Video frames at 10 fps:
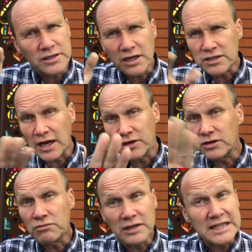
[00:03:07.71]
because I
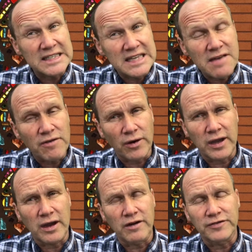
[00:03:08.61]
couldn't really see very
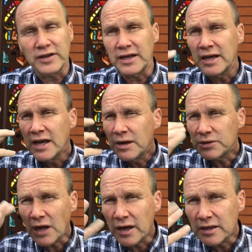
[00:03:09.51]
carefully, it
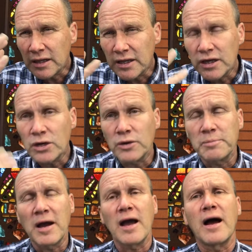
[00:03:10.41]
was unclear with
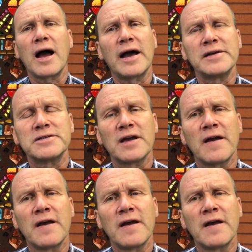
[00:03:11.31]
my eyes,